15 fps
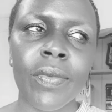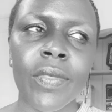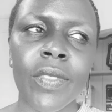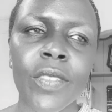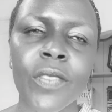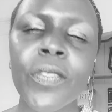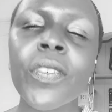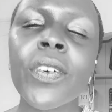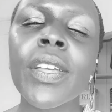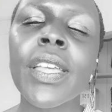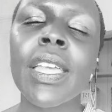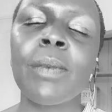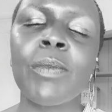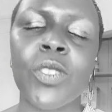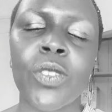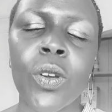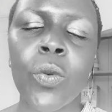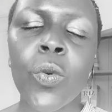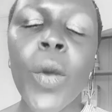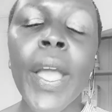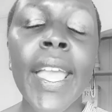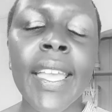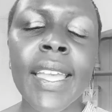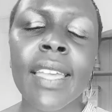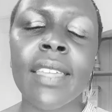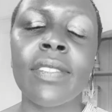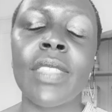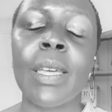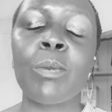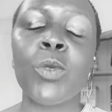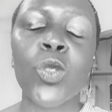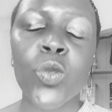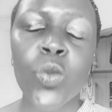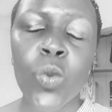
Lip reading: for Him to awaken them to